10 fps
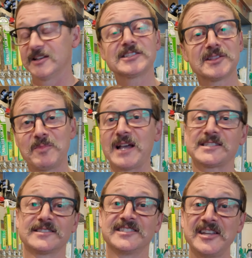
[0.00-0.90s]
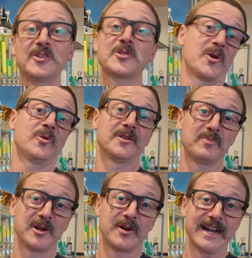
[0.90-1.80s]
this is the best deal going
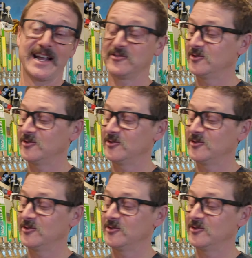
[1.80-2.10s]
in beer right now.